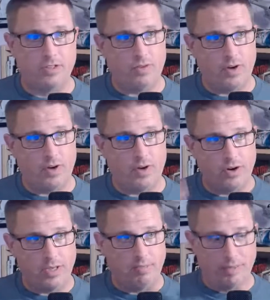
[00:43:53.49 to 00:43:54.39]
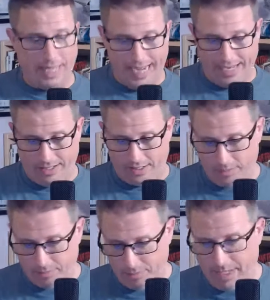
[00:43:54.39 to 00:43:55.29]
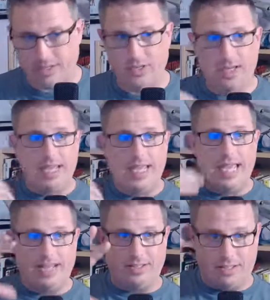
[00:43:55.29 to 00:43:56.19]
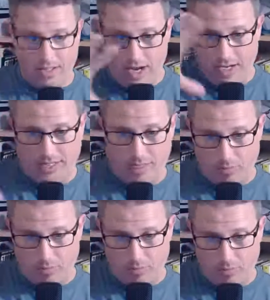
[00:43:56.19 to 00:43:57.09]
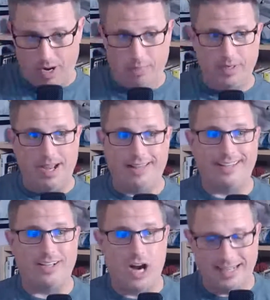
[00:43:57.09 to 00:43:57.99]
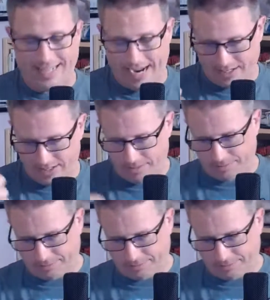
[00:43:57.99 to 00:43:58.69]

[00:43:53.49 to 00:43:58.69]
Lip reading: It's very bland because he has the concept right, but not the context.